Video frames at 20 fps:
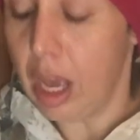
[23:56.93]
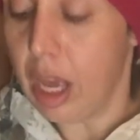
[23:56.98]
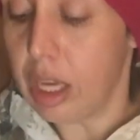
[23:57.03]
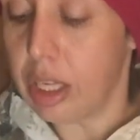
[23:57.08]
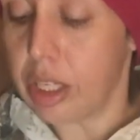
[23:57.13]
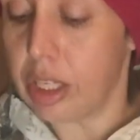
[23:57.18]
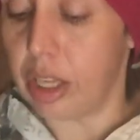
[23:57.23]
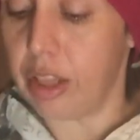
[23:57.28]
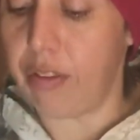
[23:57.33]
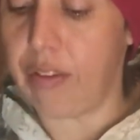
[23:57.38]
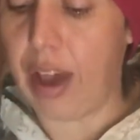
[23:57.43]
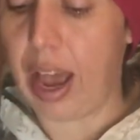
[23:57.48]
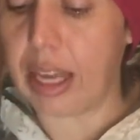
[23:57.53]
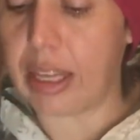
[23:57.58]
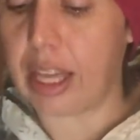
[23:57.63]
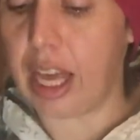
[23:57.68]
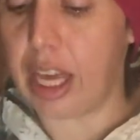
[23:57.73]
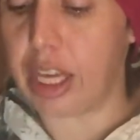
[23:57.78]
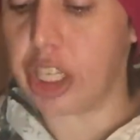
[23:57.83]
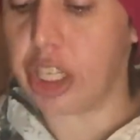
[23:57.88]
So the
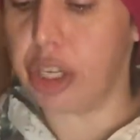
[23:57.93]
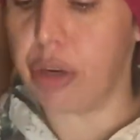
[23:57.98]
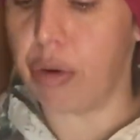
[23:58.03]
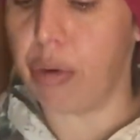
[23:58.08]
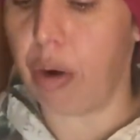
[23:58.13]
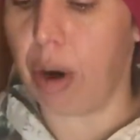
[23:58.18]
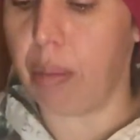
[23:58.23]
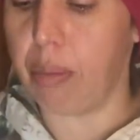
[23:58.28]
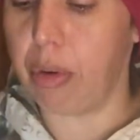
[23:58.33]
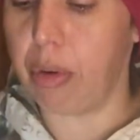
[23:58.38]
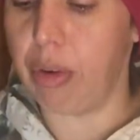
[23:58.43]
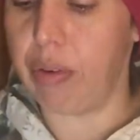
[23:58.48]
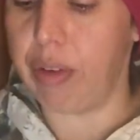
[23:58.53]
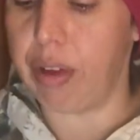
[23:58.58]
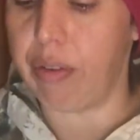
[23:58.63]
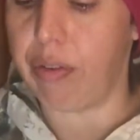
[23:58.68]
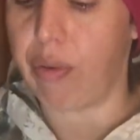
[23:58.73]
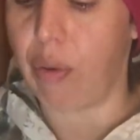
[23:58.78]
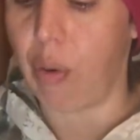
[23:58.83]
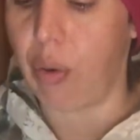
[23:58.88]
fact that you are
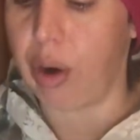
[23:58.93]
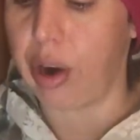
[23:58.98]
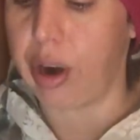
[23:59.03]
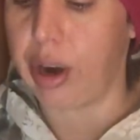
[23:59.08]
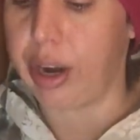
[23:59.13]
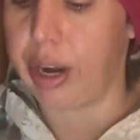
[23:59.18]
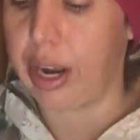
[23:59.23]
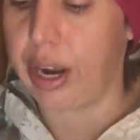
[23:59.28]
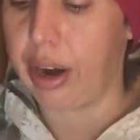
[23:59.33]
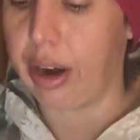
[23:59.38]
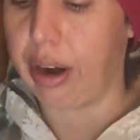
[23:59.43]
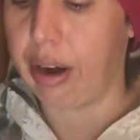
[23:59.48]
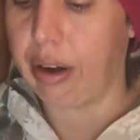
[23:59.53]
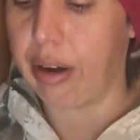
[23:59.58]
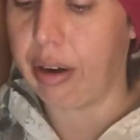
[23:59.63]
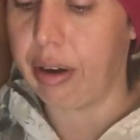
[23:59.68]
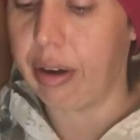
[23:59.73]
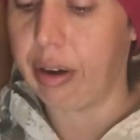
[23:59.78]
moving forward here,